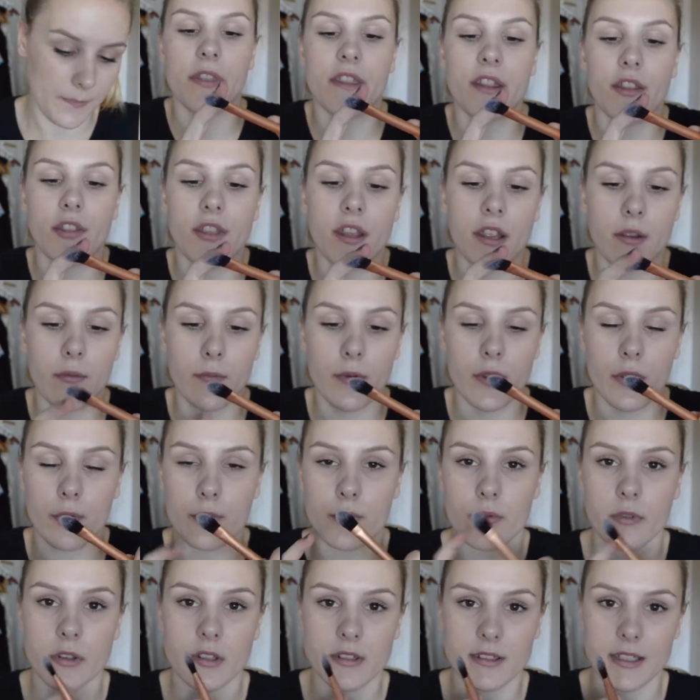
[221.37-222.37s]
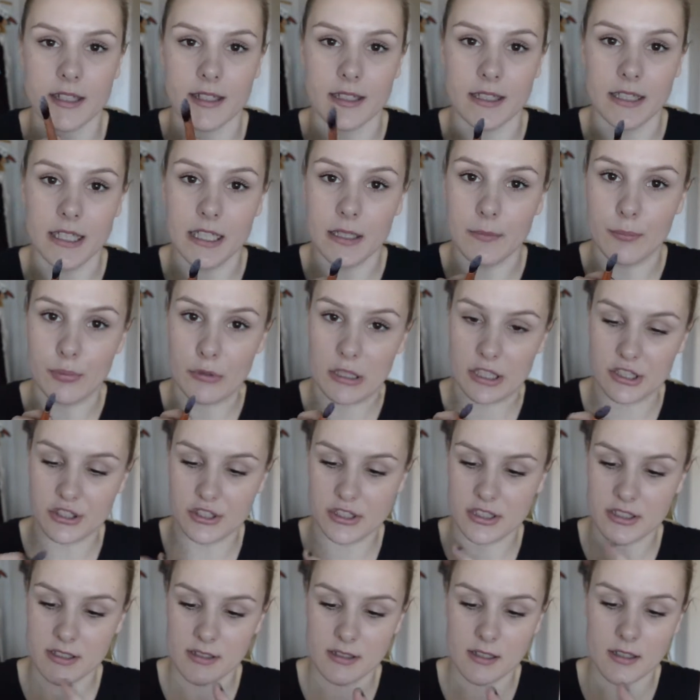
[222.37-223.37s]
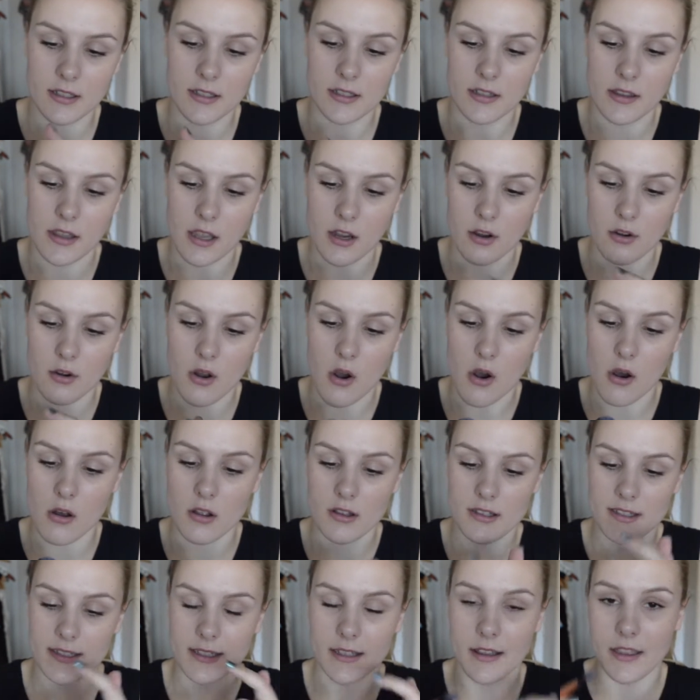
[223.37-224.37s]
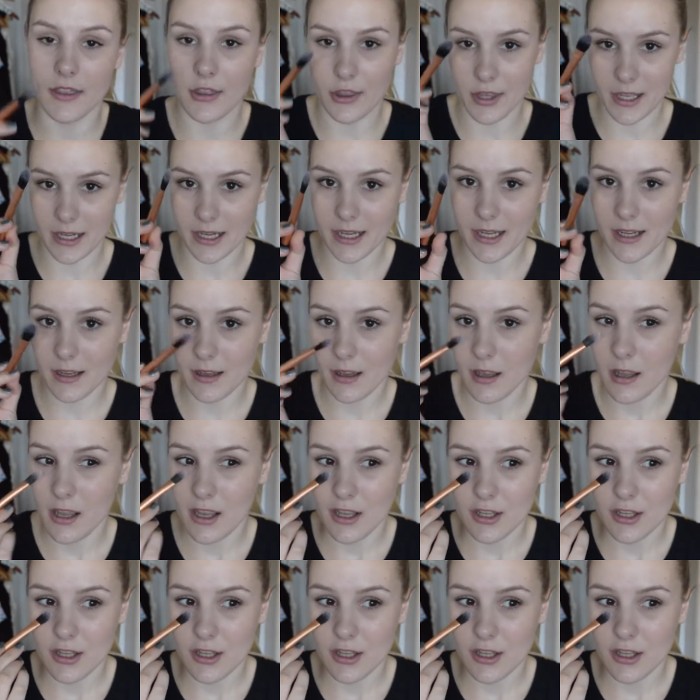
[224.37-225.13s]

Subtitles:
The thing with Real Technique brushes, they're all synthetic,